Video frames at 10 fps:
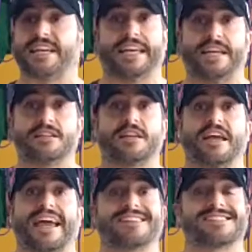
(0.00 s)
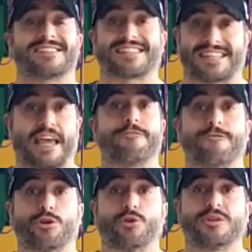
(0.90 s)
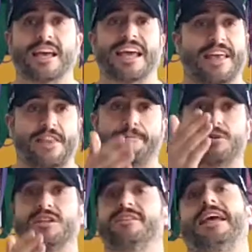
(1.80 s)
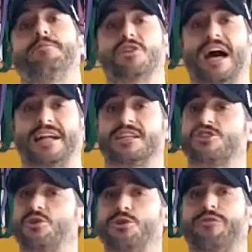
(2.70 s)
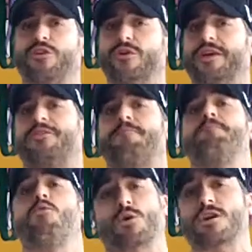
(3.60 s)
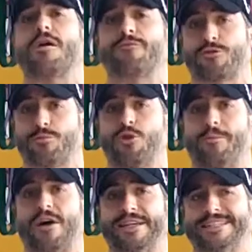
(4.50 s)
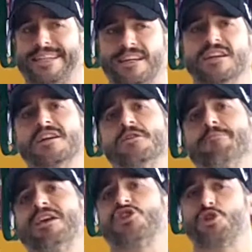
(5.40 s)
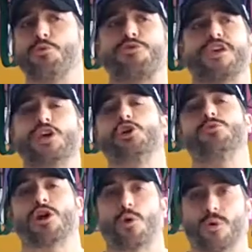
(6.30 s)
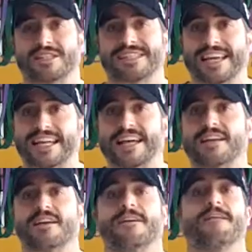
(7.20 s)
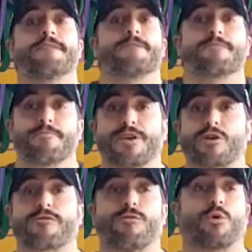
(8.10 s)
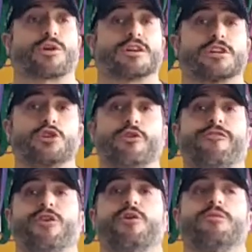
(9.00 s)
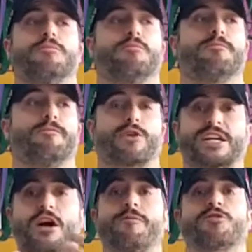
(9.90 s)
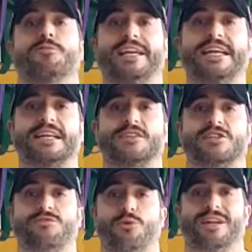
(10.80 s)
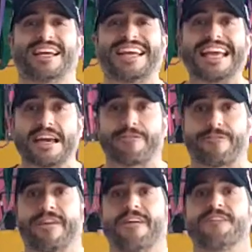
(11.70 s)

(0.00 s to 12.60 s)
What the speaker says: to eat as safe food, and they put a label on it so you feel even more comfortable about eating it because you think you know what's in it. Therefore, you feel very comfortable eating this food. If